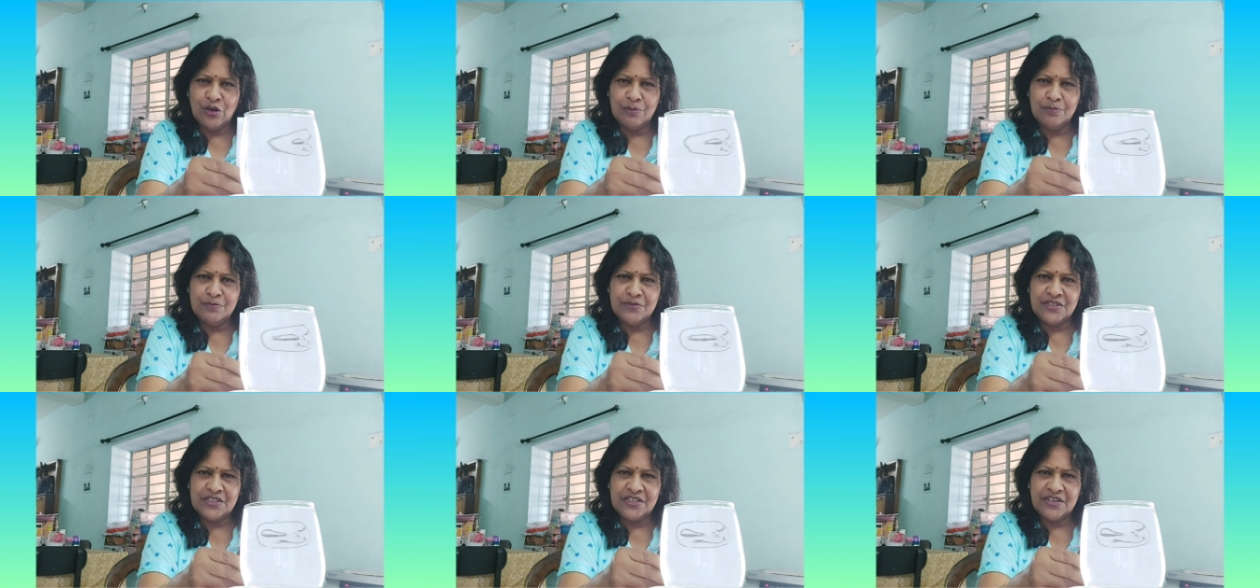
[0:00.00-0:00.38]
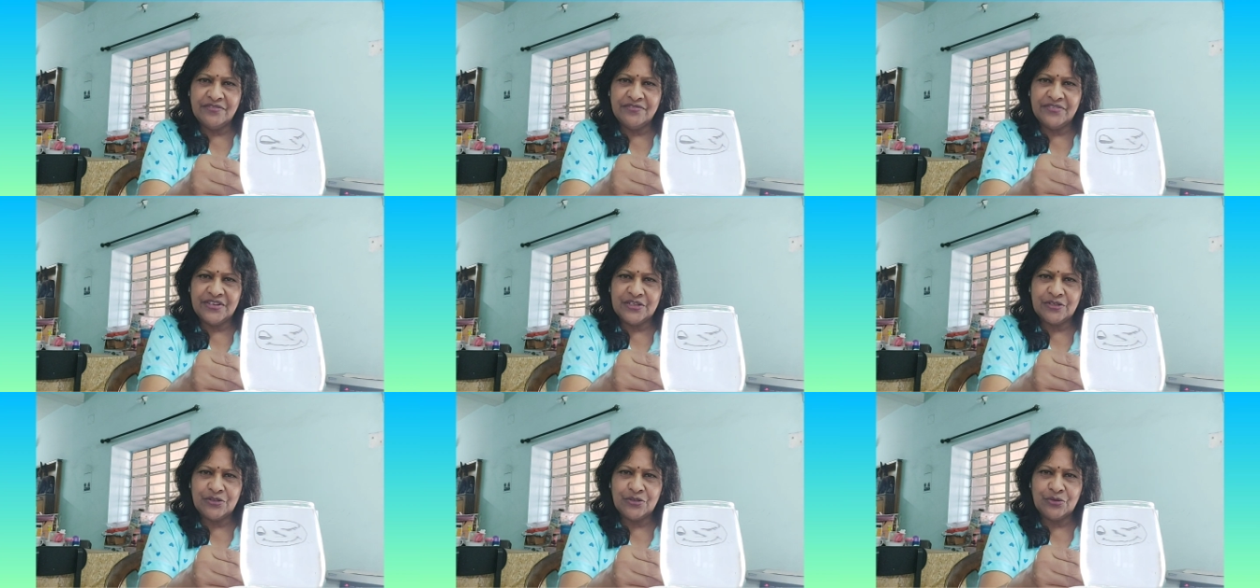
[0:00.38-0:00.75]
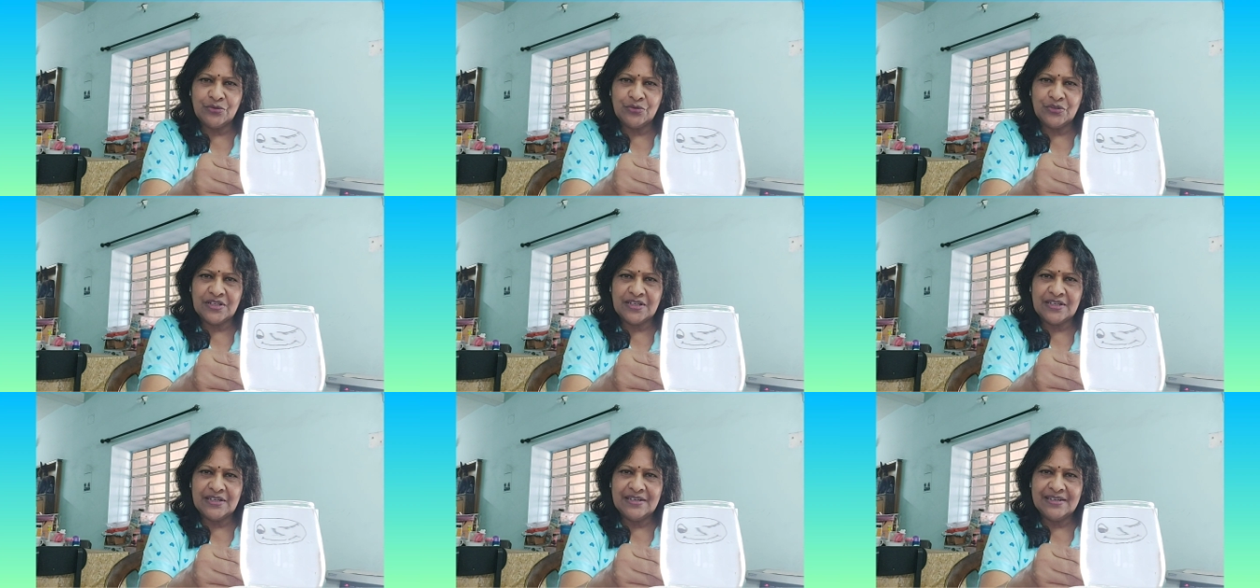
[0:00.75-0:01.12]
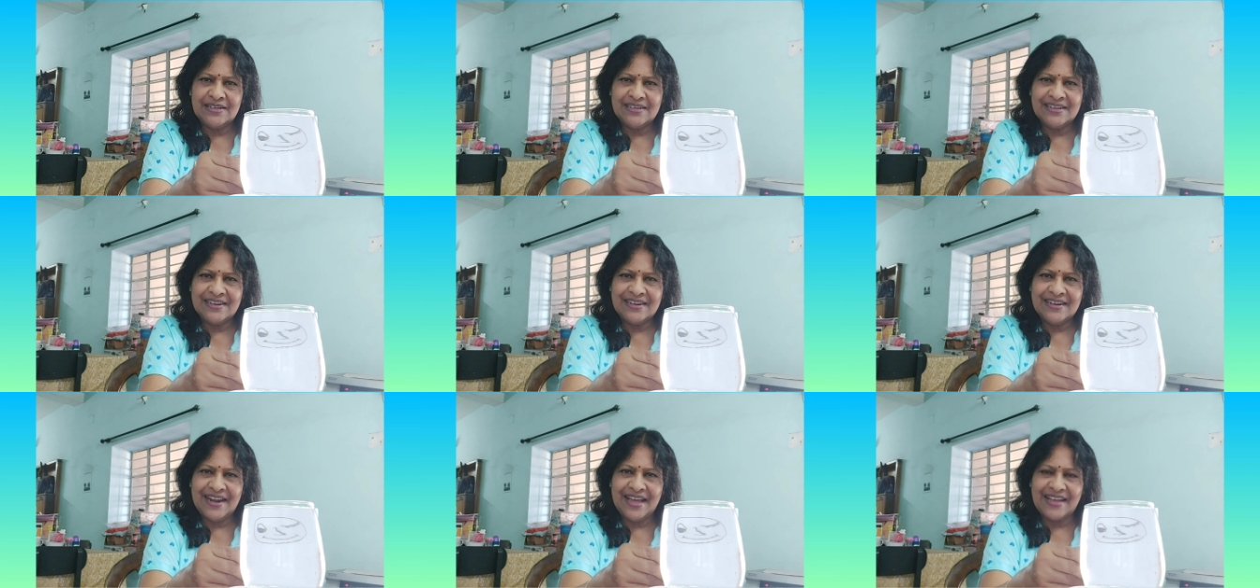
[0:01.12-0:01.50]
observe it through the
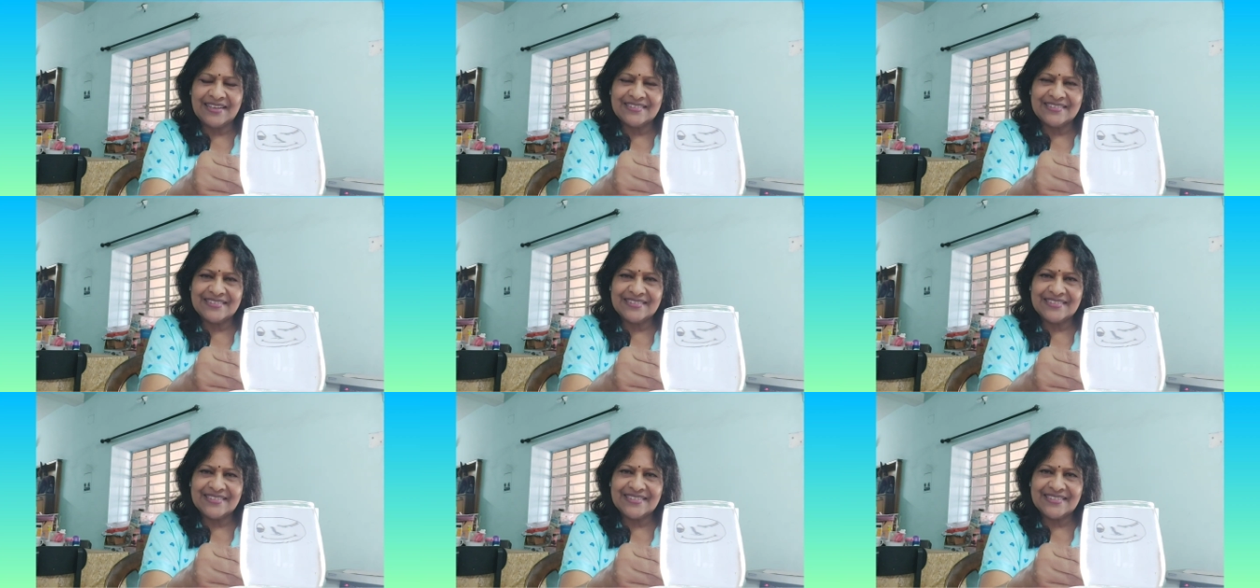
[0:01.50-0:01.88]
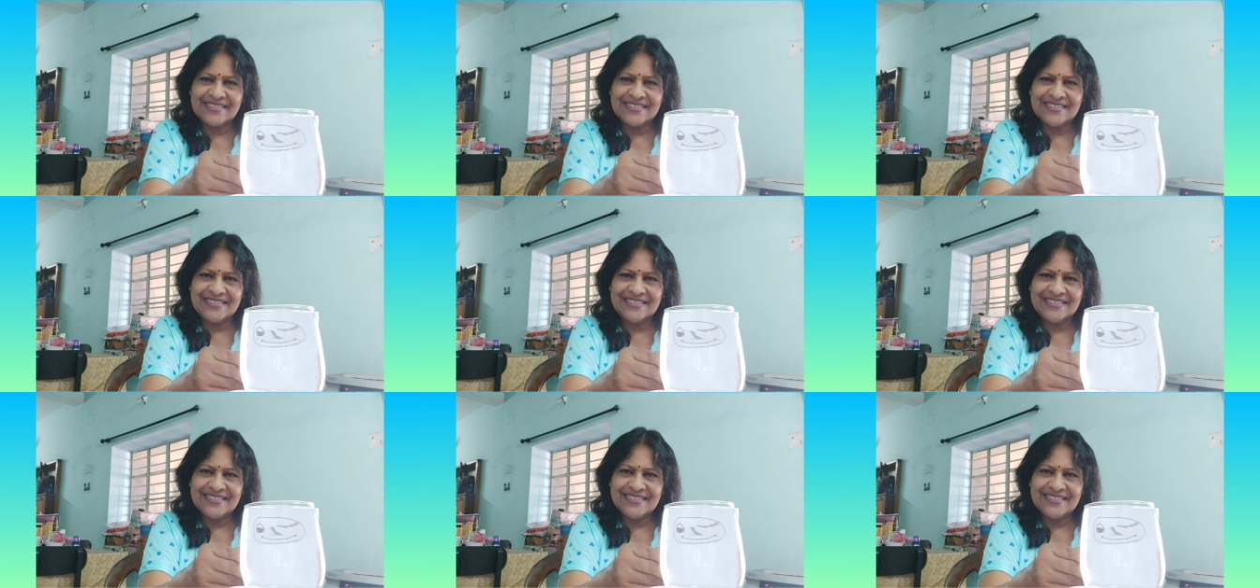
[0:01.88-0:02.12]
glass.